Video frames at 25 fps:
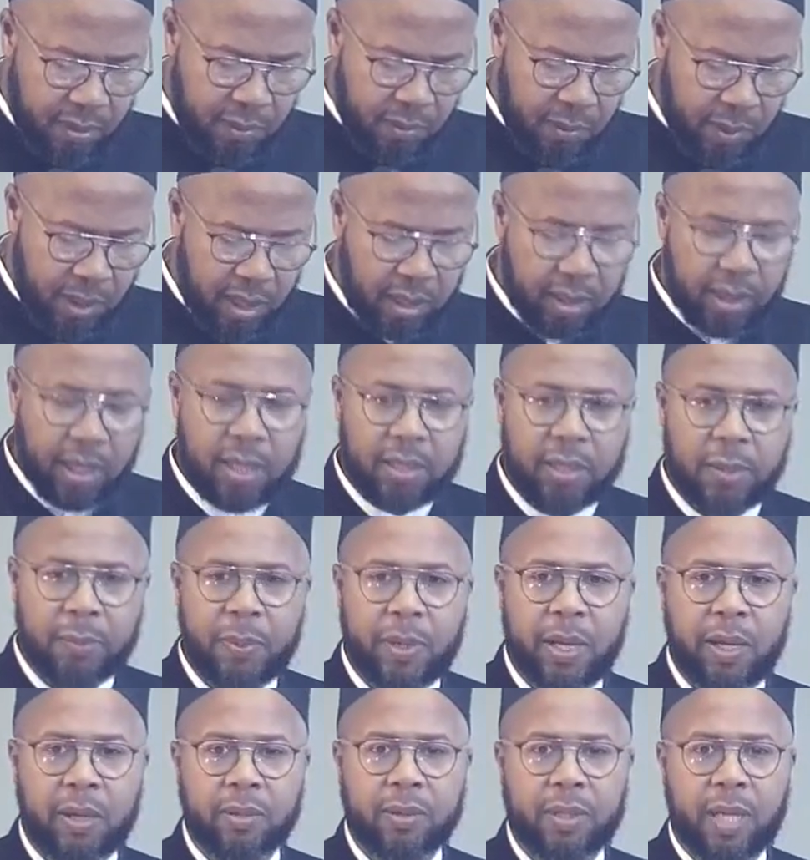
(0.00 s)
where Allah
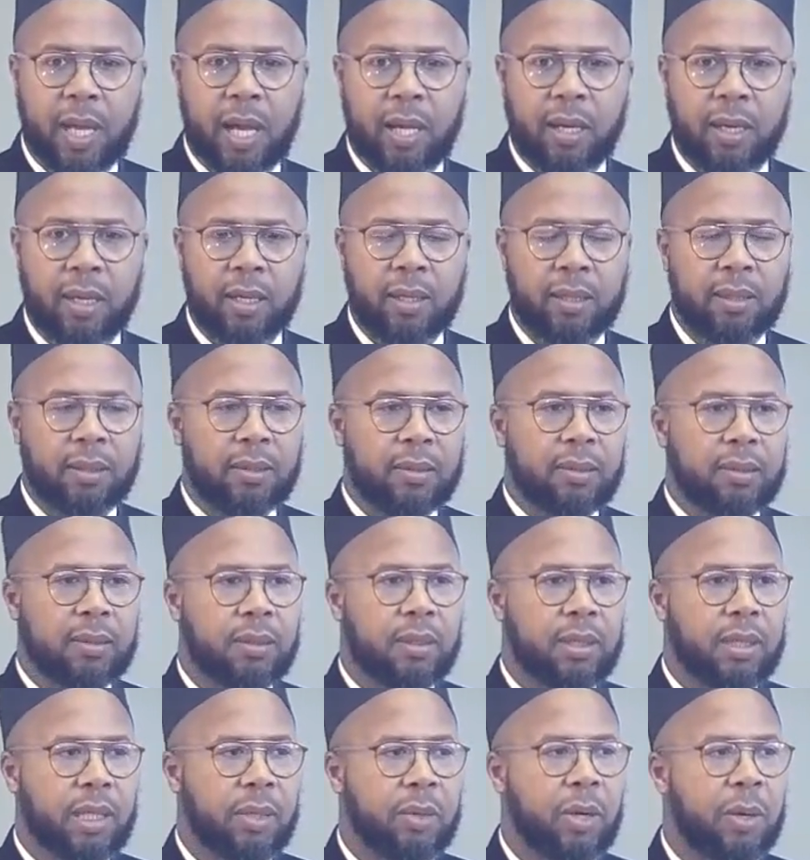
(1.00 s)
subhanahu wa ta'ala,
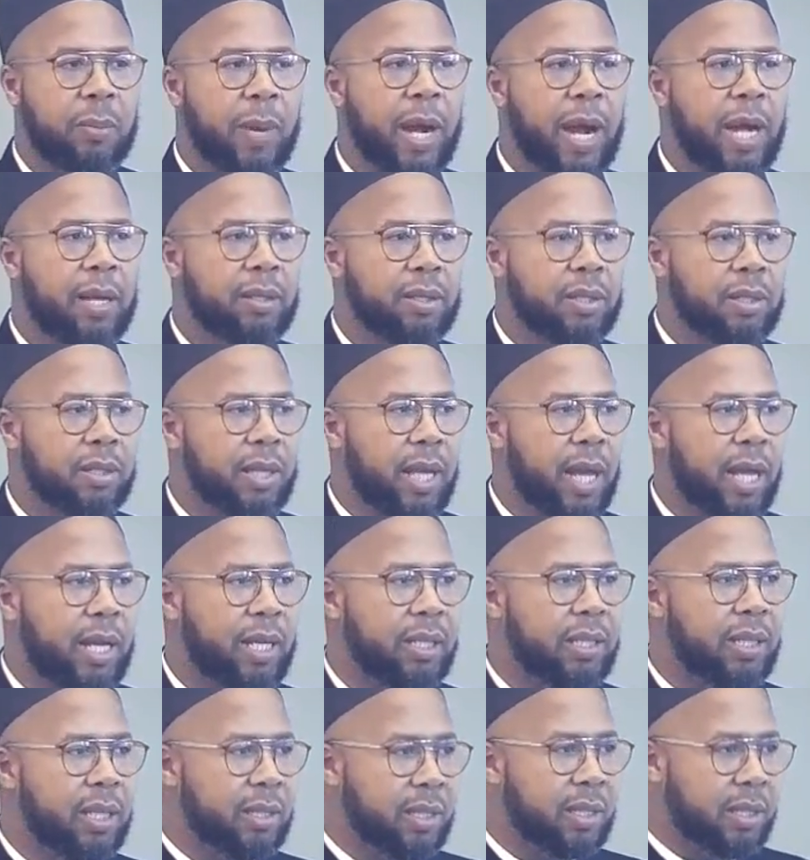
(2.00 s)
He reminds us that
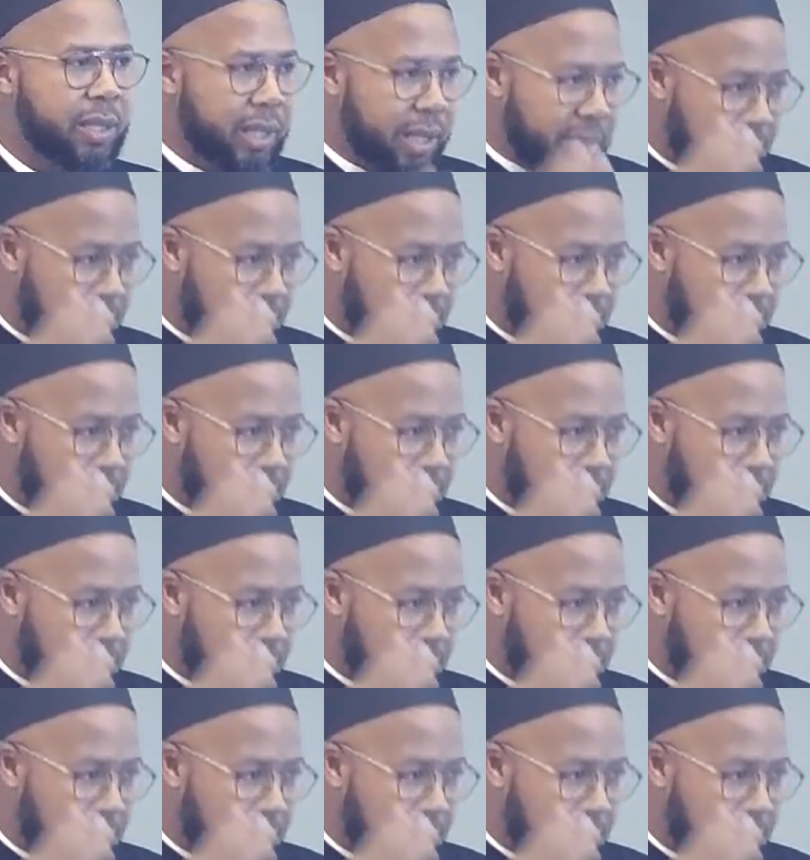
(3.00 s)
He doesn't